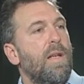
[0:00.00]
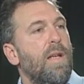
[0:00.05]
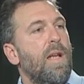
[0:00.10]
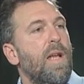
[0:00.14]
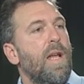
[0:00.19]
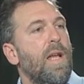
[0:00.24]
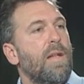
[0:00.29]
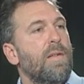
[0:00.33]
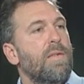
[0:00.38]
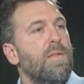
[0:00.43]

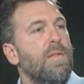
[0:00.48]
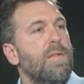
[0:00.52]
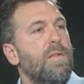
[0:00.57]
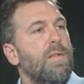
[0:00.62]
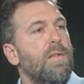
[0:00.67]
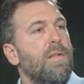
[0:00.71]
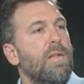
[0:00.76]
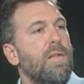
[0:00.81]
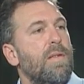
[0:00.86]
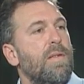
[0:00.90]
And
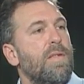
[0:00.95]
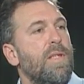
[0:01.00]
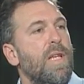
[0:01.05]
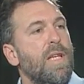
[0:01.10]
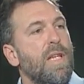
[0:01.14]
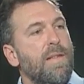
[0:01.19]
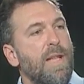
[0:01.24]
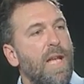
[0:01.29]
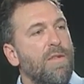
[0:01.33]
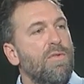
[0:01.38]

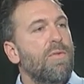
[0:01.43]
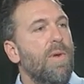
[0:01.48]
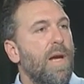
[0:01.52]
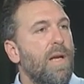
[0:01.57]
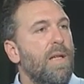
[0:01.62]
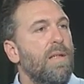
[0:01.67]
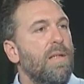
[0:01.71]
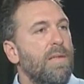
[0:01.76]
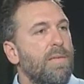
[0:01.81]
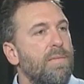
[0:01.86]
studying that
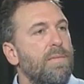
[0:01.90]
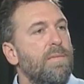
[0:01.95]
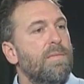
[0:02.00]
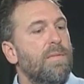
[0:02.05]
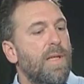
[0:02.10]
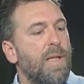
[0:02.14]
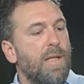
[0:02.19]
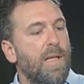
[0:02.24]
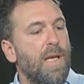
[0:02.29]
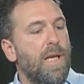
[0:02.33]
directly.
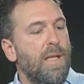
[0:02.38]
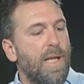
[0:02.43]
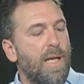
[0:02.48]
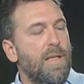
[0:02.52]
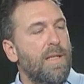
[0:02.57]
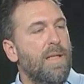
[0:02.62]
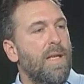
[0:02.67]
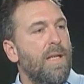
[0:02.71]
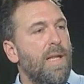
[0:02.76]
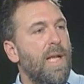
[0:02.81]

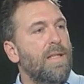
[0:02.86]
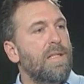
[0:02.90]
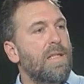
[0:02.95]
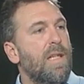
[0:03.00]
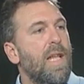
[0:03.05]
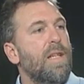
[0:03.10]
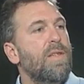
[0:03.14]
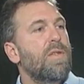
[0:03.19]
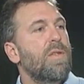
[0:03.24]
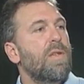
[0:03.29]
And that's
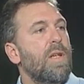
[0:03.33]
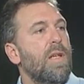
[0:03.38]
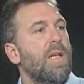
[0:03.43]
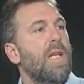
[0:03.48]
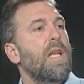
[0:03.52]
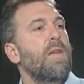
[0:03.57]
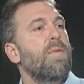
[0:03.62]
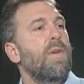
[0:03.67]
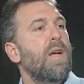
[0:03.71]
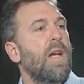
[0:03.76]
led to
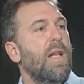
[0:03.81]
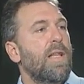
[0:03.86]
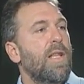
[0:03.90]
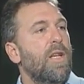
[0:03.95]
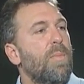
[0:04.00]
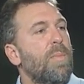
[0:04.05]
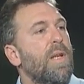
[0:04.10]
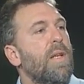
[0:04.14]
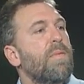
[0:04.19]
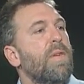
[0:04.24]
a
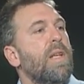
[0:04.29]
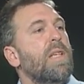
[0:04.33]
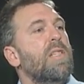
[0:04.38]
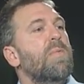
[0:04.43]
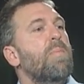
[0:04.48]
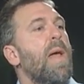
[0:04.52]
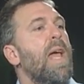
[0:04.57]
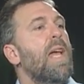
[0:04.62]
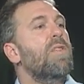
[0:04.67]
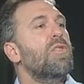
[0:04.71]
little bit of an
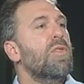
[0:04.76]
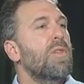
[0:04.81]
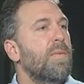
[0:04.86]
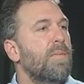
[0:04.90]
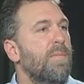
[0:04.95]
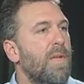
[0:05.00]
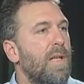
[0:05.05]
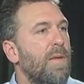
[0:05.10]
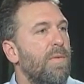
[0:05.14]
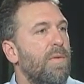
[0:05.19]
expansion
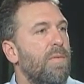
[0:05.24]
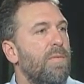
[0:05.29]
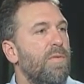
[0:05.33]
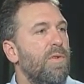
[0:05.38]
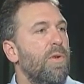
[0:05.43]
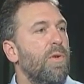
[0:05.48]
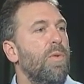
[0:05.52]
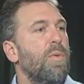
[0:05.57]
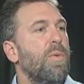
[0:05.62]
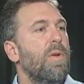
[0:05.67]
of the
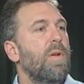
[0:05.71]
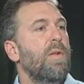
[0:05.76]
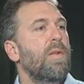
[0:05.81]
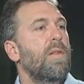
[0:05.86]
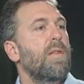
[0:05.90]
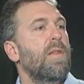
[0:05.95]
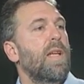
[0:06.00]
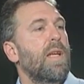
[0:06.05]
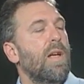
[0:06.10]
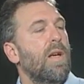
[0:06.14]

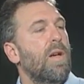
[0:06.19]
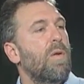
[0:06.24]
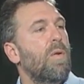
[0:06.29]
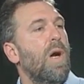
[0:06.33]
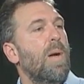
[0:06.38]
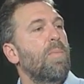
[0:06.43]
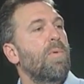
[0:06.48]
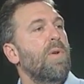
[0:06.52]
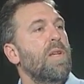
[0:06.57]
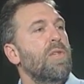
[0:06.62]
view that
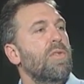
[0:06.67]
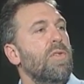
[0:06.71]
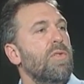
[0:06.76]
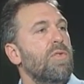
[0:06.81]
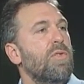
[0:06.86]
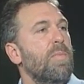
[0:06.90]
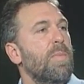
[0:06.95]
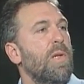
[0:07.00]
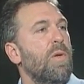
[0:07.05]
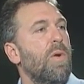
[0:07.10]
cooperation
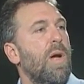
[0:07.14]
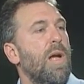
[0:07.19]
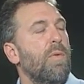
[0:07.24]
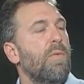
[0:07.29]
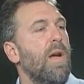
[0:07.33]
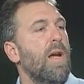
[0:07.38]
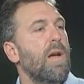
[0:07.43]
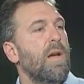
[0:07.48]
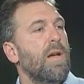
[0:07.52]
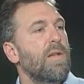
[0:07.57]
should be quite
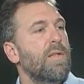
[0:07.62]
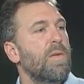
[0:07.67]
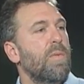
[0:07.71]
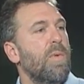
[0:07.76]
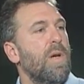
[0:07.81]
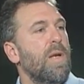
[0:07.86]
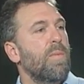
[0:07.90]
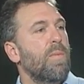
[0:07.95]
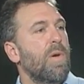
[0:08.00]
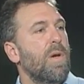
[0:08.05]
rare, into
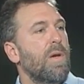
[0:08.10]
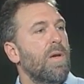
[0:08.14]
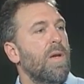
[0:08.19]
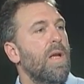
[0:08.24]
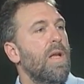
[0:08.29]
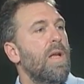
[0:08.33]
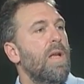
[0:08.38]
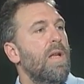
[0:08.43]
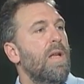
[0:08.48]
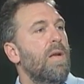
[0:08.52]
one where
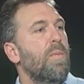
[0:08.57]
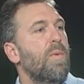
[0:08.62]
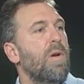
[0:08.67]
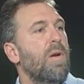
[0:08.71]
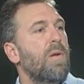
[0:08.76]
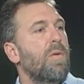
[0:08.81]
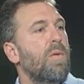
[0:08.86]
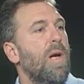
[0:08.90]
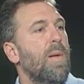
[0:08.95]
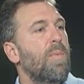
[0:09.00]

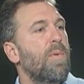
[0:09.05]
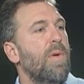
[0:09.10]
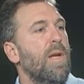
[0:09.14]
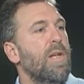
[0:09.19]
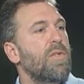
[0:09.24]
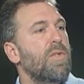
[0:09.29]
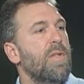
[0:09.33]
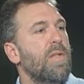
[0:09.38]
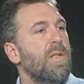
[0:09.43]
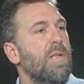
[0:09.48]

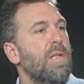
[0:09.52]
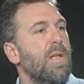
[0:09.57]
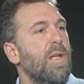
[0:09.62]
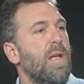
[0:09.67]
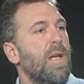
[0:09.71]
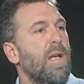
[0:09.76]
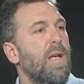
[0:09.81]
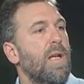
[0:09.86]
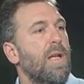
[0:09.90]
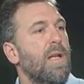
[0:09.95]
cooperation
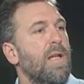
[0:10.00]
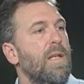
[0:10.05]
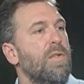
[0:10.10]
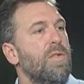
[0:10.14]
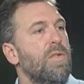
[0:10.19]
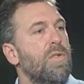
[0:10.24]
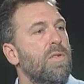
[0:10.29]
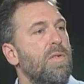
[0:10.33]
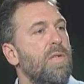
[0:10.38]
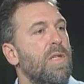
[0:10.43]

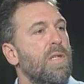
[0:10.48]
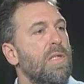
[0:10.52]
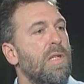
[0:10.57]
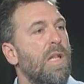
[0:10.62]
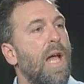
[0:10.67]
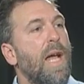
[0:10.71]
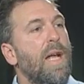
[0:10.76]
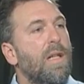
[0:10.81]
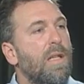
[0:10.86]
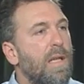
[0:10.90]
is
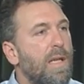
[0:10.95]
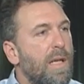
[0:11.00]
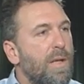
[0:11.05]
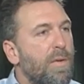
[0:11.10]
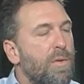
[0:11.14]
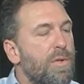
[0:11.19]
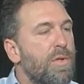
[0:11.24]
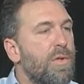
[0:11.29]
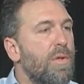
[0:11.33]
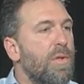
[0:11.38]
likely
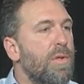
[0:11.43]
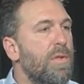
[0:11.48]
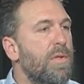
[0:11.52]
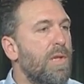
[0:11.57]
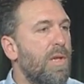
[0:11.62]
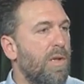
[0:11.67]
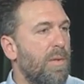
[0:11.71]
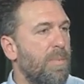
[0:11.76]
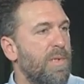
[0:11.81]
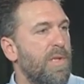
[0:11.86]
under certain
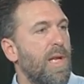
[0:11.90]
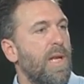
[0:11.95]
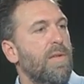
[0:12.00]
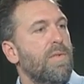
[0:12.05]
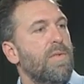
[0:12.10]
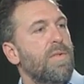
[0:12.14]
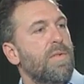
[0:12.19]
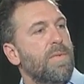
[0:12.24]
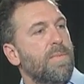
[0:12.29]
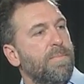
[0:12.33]

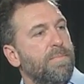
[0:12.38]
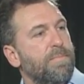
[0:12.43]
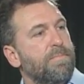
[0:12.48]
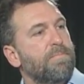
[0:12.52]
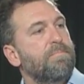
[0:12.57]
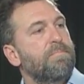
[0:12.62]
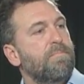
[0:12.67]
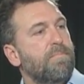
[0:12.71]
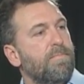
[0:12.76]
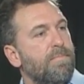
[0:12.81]
circumstances. Under
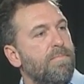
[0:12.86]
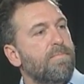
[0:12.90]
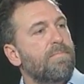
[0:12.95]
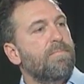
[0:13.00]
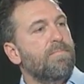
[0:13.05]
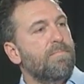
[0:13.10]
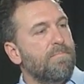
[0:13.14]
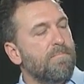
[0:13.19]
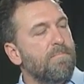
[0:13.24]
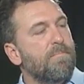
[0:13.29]
certain
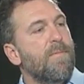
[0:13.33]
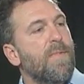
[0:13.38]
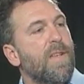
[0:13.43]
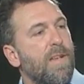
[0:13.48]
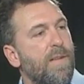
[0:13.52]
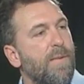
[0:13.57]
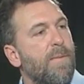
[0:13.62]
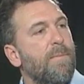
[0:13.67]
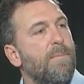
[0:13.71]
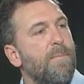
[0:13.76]

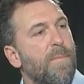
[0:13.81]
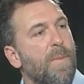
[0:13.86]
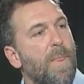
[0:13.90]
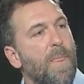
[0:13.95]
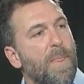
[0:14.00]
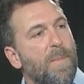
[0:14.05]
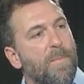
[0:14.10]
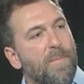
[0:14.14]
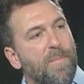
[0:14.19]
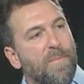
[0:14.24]
circumstances, but
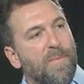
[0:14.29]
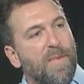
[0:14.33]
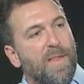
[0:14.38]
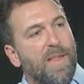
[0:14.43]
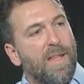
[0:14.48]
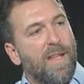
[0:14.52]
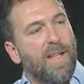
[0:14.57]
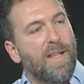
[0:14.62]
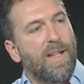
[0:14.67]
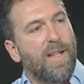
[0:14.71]
still,
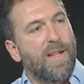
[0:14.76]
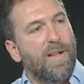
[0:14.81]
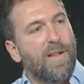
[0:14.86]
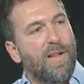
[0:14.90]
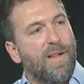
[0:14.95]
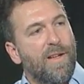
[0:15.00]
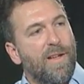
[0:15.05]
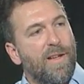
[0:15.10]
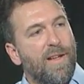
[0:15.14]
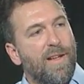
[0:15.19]
where
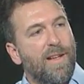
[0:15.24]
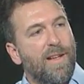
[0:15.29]
does that